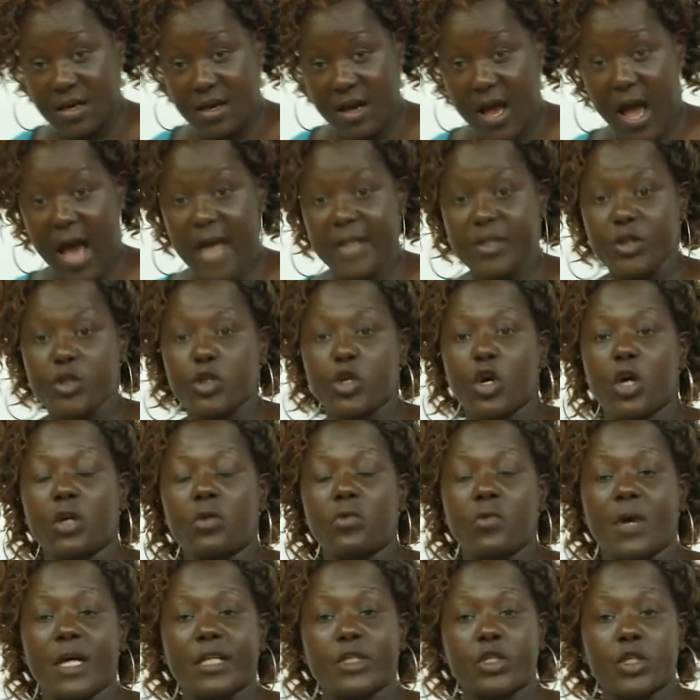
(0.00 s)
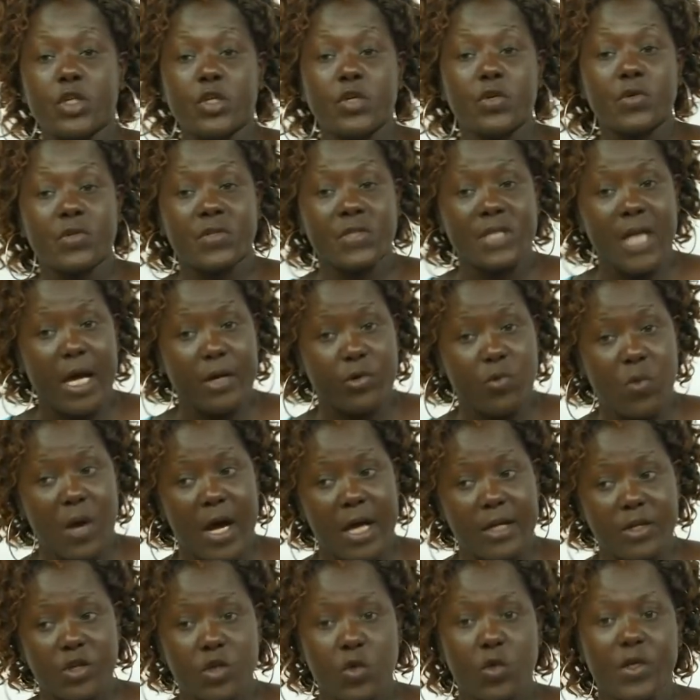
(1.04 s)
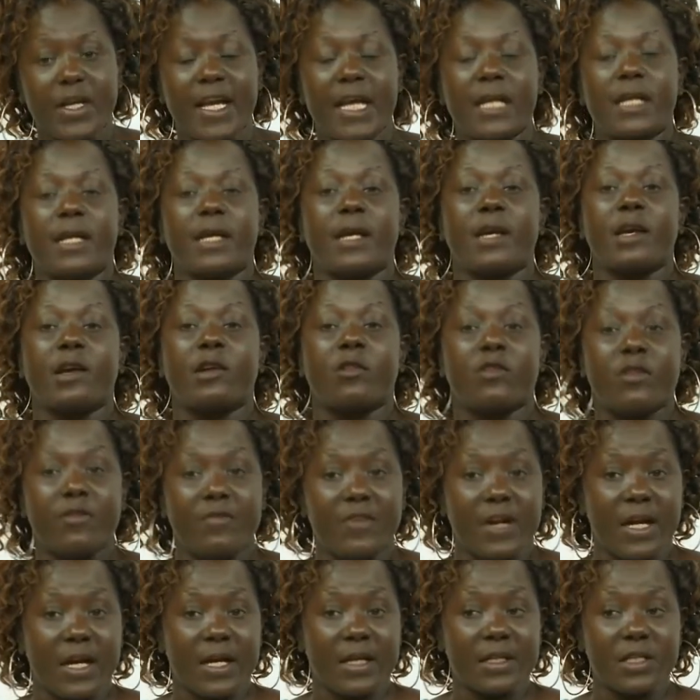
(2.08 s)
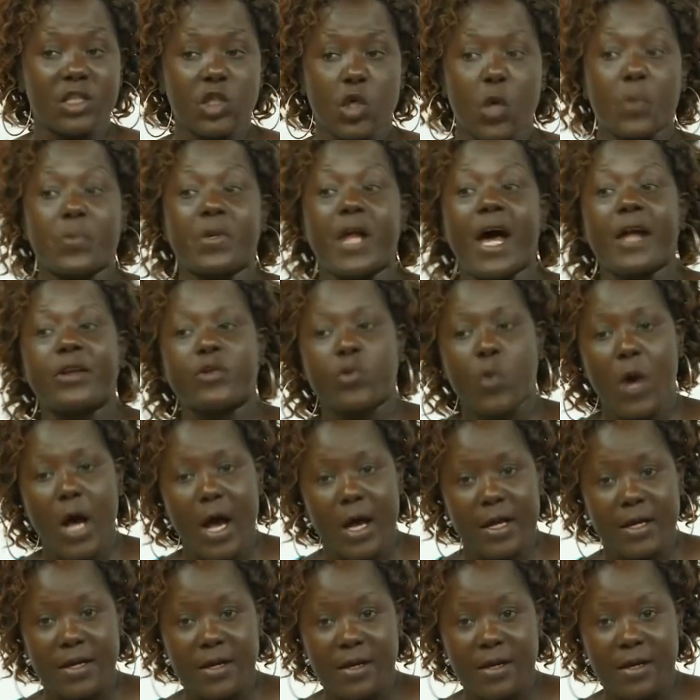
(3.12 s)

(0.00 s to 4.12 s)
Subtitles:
and you don't want to use that word, you get the equivalent of that word.